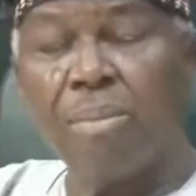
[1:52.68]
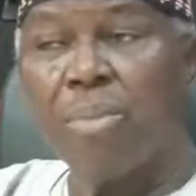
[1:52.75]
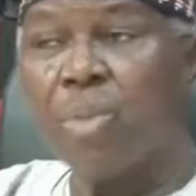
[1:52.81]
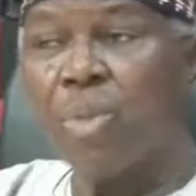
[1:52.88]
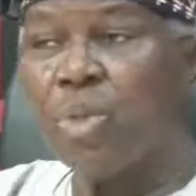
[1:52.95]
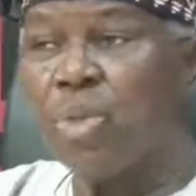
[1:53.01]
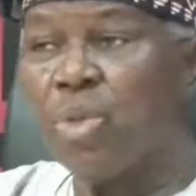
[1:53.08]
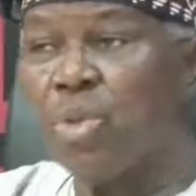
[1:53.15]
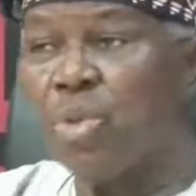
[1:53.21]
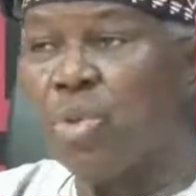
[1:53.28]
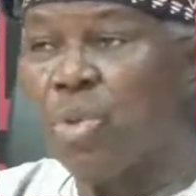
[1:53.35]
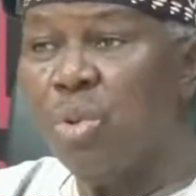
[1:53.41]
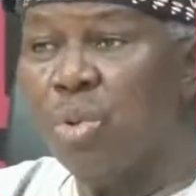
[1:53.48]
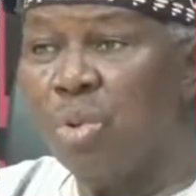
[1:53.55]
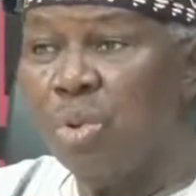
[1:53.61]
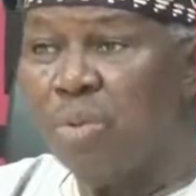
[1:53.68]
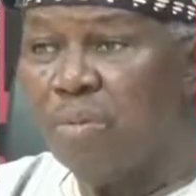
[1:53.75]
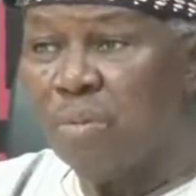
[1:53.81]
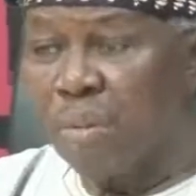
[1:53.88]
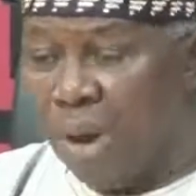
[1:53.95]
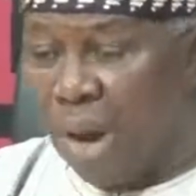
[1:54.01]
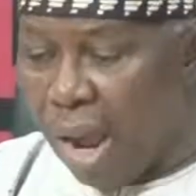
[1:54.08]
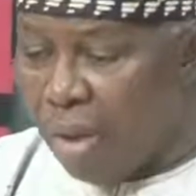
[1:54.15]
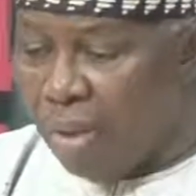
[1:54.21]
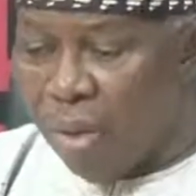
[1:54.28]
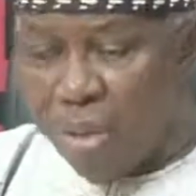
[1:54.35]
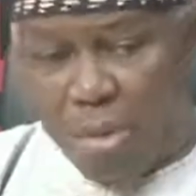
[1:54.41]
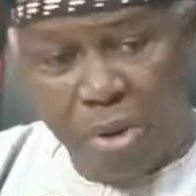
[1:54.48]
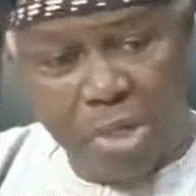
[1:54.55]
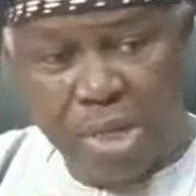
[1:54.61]
to look for
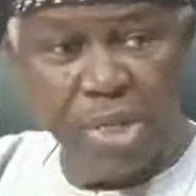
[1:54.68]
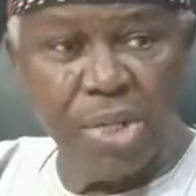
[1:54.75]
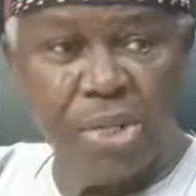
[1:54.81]
accommodation.